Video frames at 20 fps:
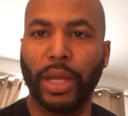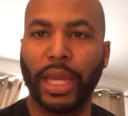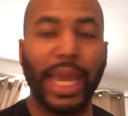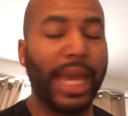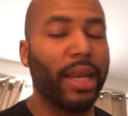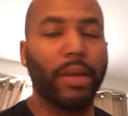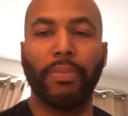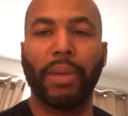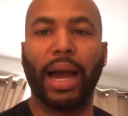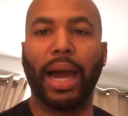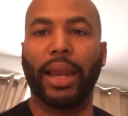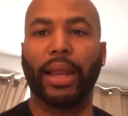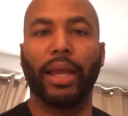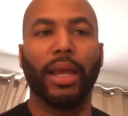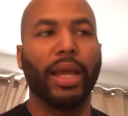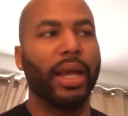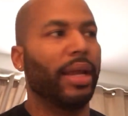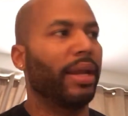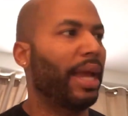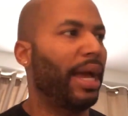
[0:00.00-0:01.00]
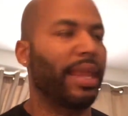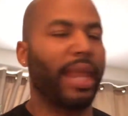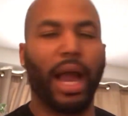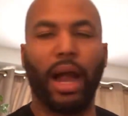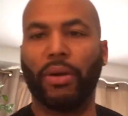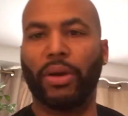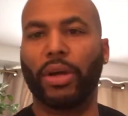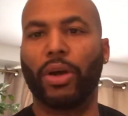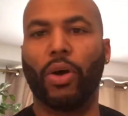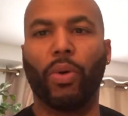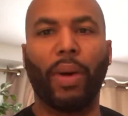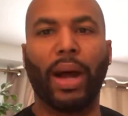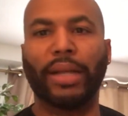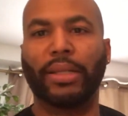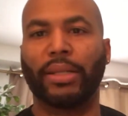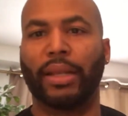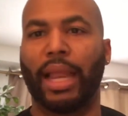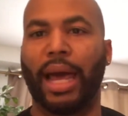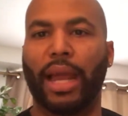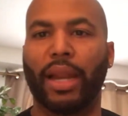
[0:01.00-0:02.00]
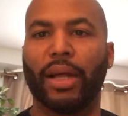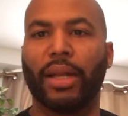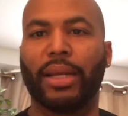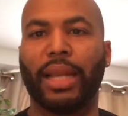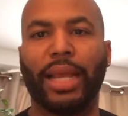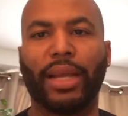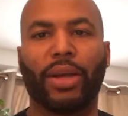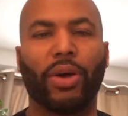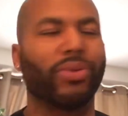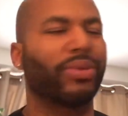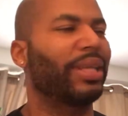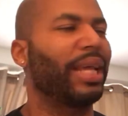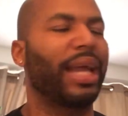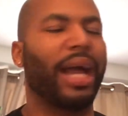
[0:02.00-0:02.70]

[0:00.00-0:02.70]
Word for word: Anybody. Now y'all can go watch a lot of other dating coaches.